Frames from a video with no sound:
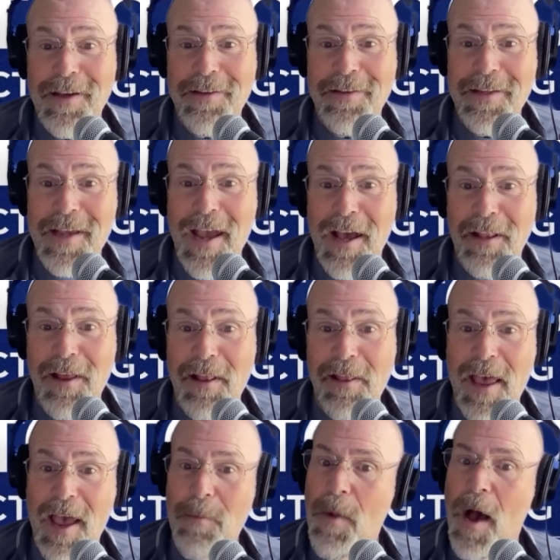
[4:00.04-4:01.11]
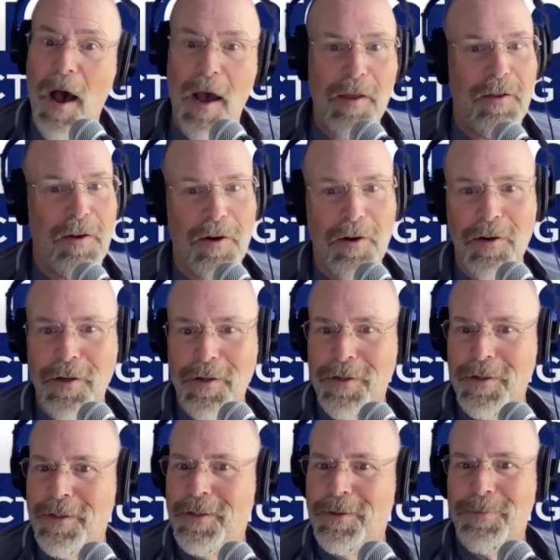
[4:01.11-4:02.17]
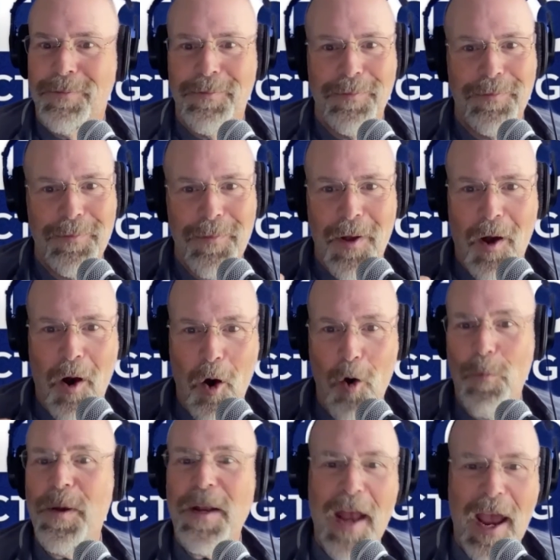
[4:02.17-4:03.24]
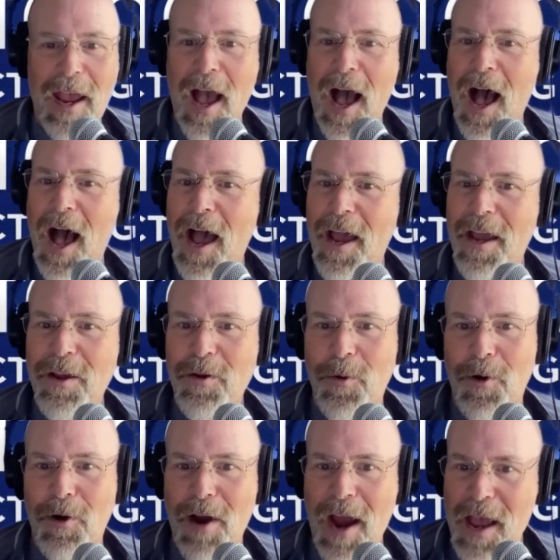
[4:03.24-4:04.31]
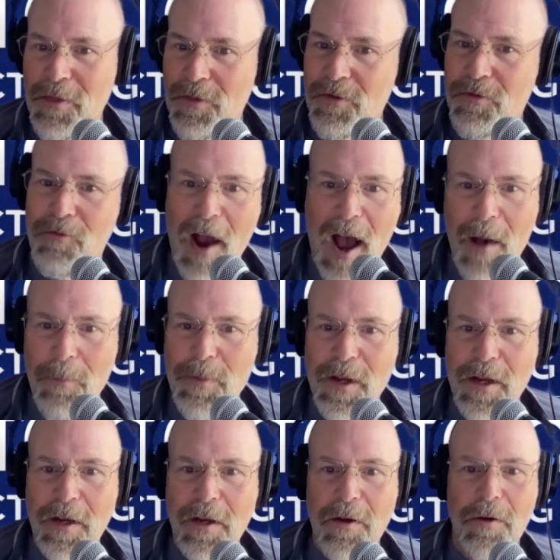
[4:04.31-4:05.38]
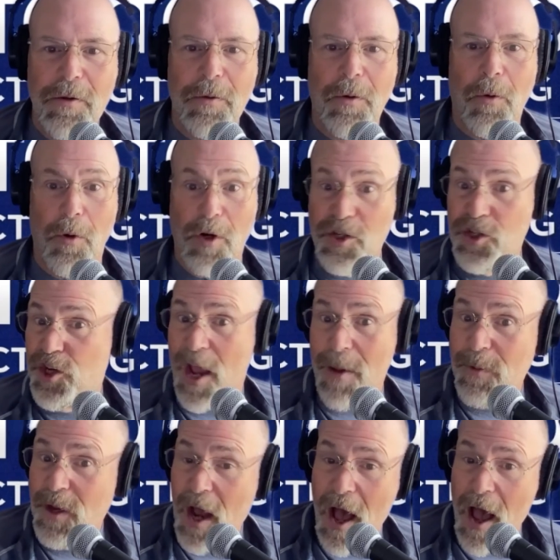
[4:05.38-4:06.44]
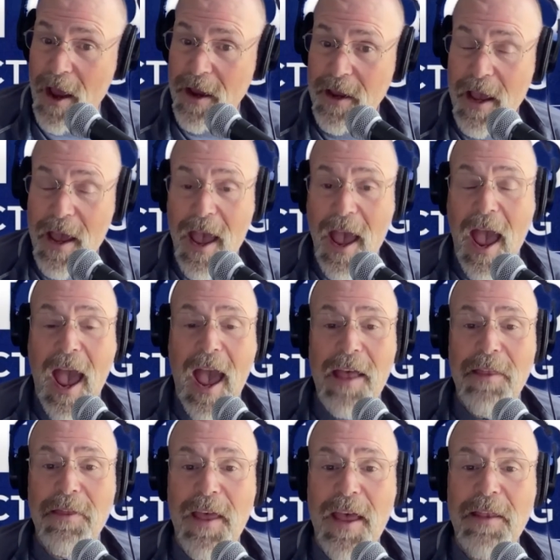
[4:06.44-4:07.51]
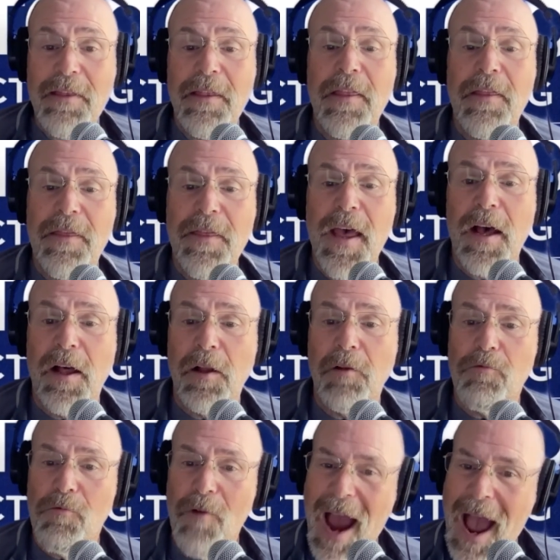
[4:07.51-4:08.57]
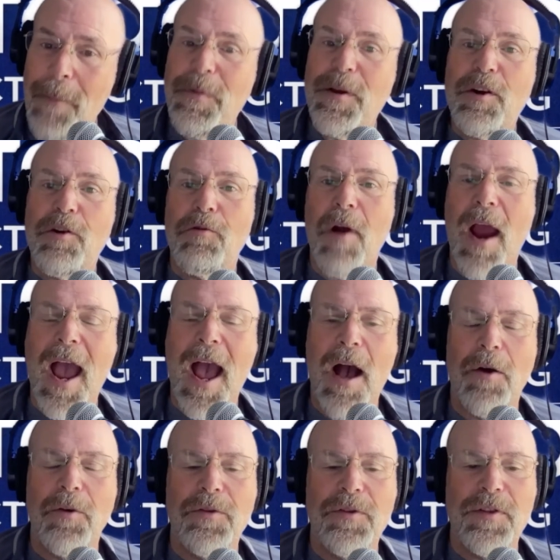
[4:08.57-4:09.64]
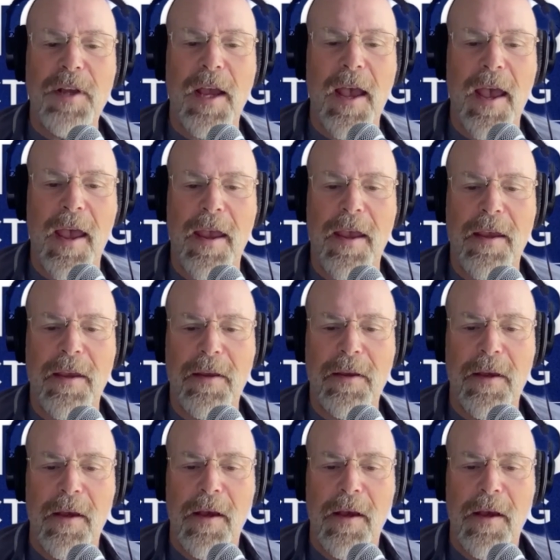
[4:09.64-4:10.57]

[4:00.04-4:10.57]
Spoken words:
LLM, either OpenAI or Anthropic or Gemini, and then they'll wrap it around a